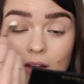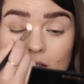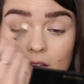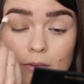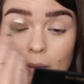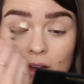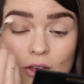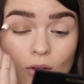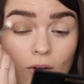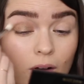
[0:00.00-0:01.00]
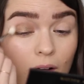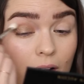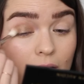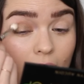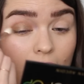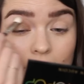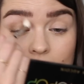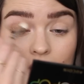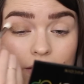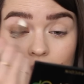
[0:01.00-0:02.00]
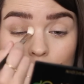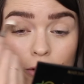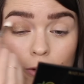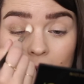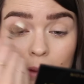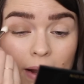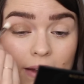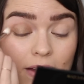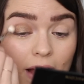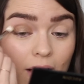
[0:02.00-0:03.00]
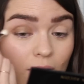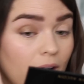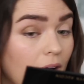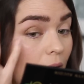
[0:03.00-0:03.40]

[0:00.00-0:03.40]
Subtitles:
just to make sure the edges are properly blended out.